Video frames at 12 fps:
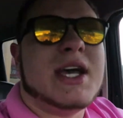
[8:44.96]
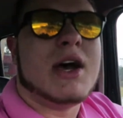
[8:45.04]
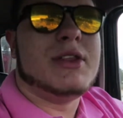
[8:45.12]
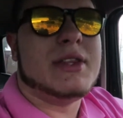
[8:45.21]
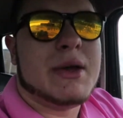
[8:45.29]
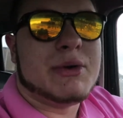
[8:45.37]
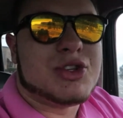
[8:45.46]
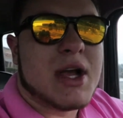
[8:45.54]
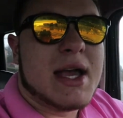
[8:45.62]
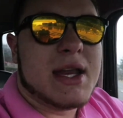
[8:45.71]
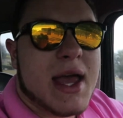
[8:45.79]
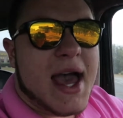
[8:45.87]
tell that they were
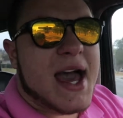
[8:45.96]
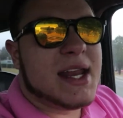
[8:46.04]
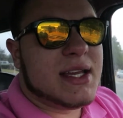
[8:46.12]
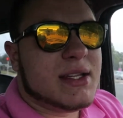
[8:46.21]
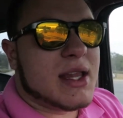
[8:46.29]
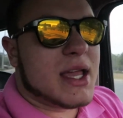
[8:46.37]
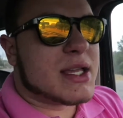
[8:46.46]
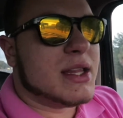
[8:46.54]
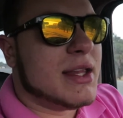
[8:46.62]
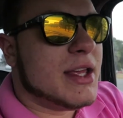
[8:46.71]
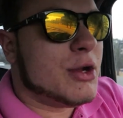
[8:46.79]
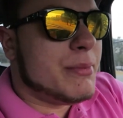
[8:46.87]
trying to add in like a
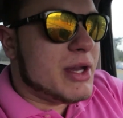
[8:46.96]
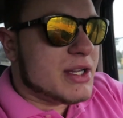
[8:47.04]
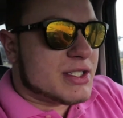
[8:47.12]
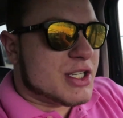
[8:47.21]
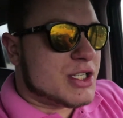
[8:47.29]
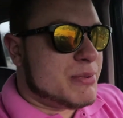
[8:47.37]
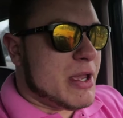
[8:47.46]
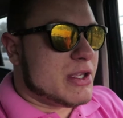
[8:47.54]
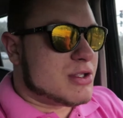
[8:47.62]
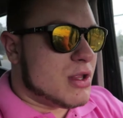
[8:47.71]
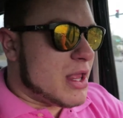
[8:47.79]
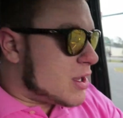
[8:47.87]
little bit of
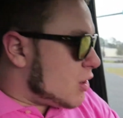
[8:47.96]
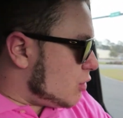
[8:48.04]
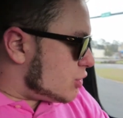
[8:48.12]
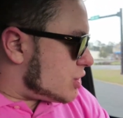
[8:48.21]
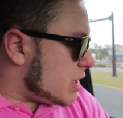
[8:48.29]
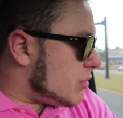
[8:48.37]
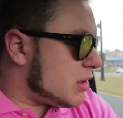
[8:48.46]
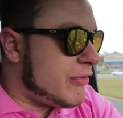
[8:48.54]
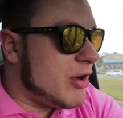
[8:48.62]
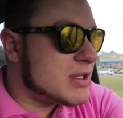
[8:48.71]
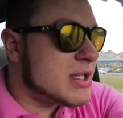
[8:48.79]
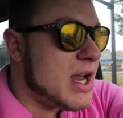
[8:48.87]
suspense on like, oh shit, what's
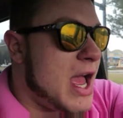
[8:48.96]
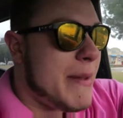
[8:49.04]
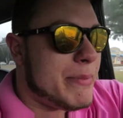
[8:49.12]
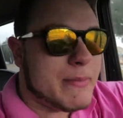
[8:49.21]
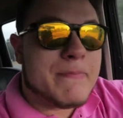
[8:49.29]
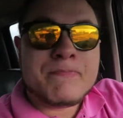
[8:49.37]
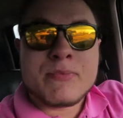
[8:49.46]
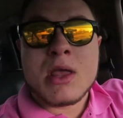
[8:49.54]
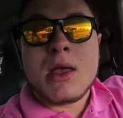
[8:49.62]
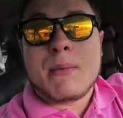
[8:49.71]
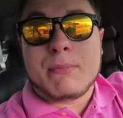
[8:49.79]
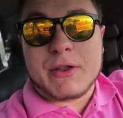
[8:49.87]
fucking gonna
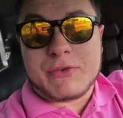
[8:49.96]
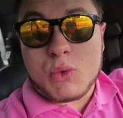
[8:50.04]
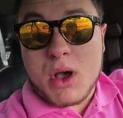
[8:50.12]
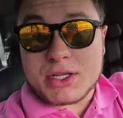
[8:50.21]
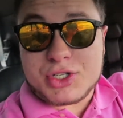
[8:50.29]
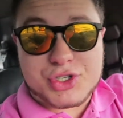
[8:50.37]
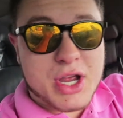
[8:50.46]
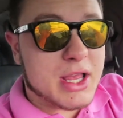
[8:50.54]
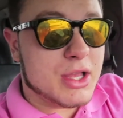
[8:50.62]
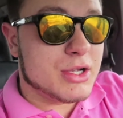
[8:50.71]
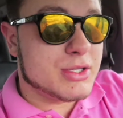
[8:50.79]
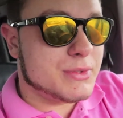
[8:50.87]
happen? But if you watch the
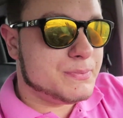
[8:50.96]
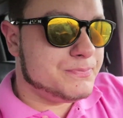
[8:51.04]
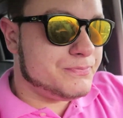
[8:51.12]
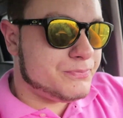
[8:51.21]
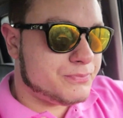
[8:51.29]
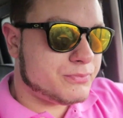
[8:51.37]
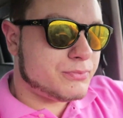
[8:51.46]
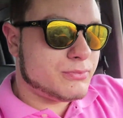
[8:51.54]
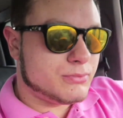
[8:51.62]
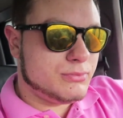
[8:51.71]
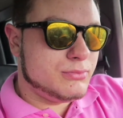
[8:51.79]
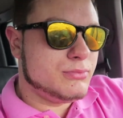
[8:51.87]
trailers,
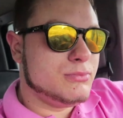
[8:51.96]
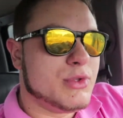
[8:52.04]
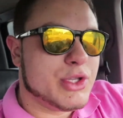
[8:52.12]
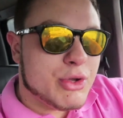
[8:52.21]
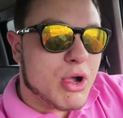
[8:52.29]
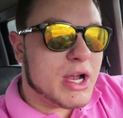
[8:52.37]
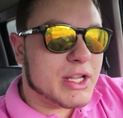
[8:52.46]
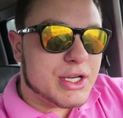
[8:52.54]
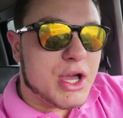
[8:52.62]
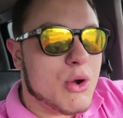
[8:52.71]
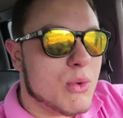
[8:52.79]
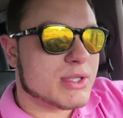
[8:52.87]
you already
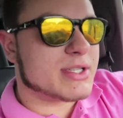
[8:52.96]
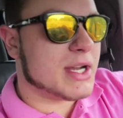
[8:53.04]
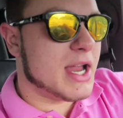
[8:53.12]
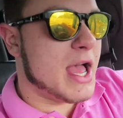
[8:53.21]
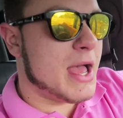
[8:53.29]
know what's gonna